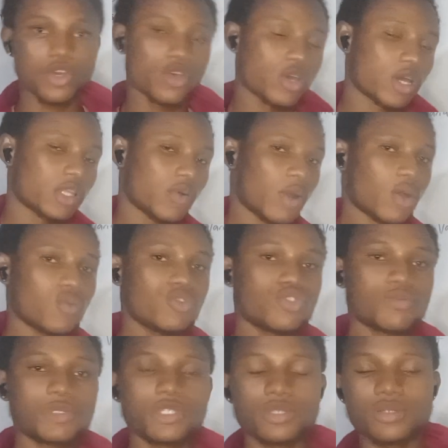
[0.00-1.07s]
And now we're going to be
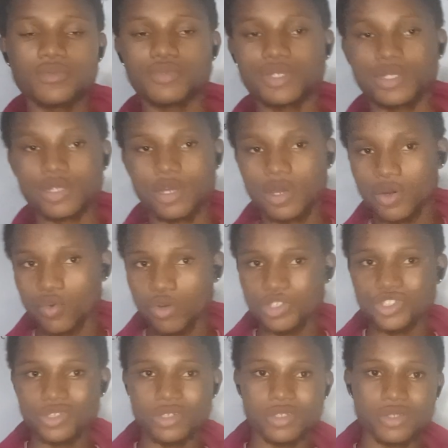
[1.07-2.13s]
dealing with
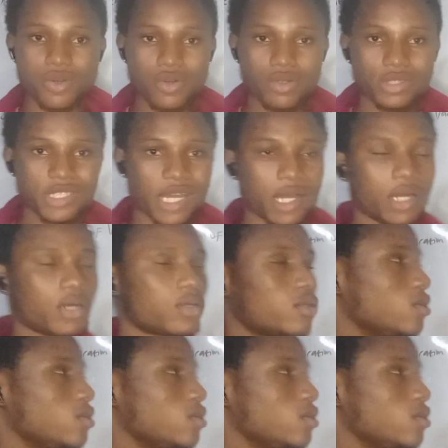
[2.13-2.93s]
questions under